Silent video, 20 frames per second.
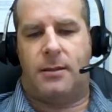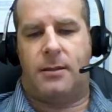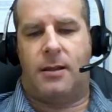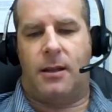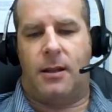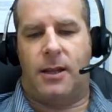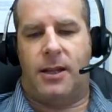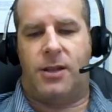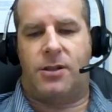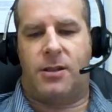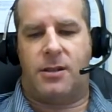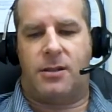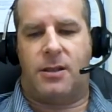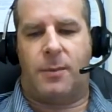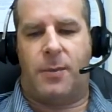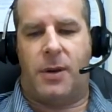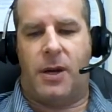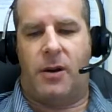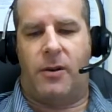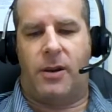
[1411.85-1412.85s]
the lesions
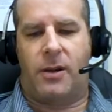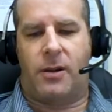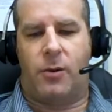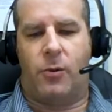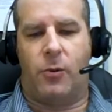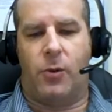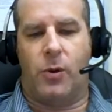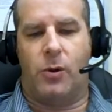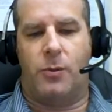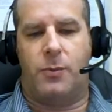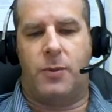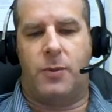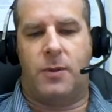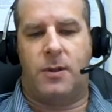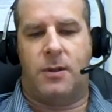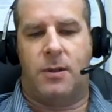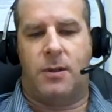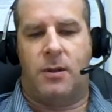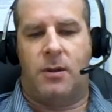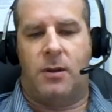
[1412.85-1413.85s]
appear in
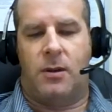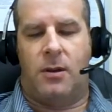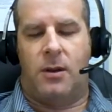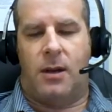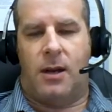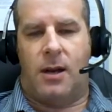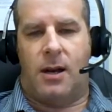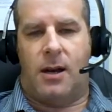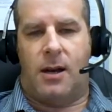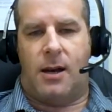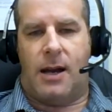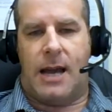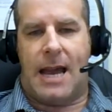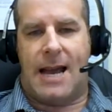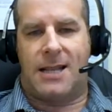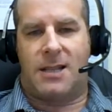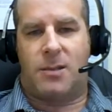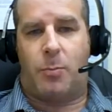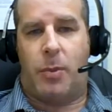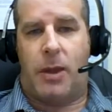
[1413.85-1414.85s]
groups
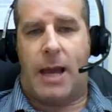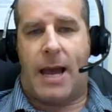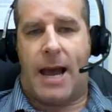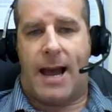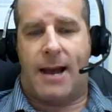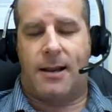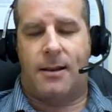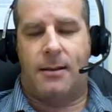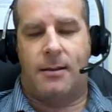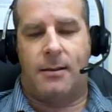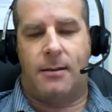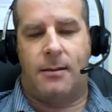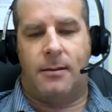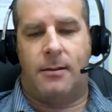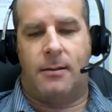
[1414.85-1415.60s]
as plaque